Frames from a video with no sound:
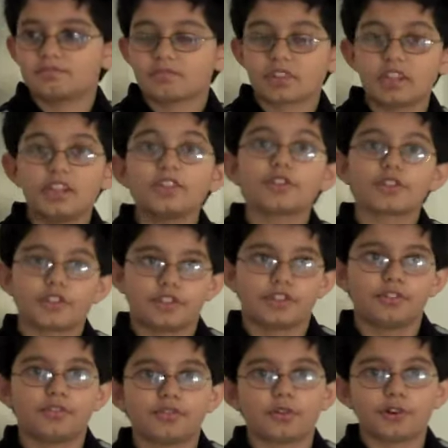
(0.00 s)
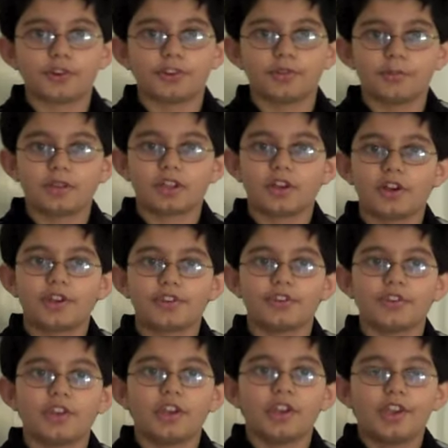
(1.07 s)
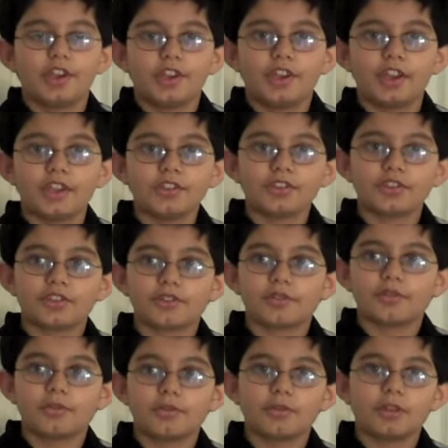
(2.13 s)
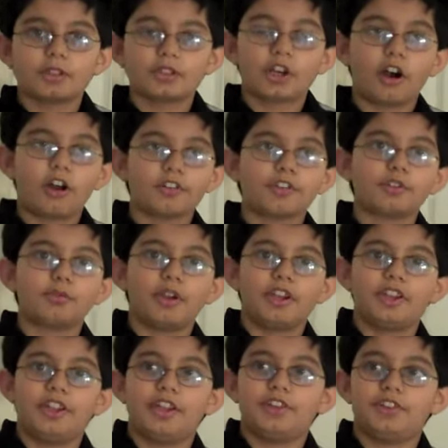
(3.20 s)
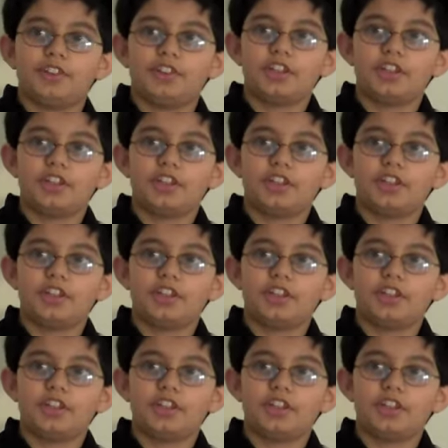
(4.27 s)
interesting force because it causes radiation.